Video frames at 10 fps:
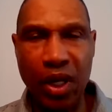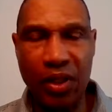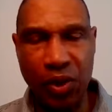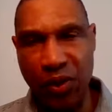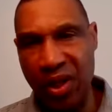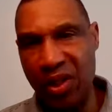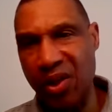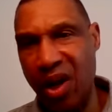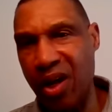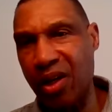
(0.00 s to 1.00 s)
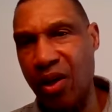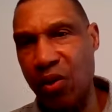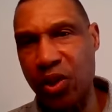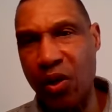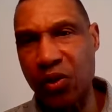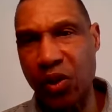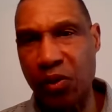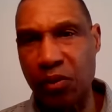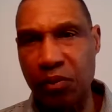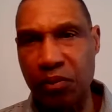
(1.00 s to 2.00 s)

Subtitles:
And that's a credit to our head coach also.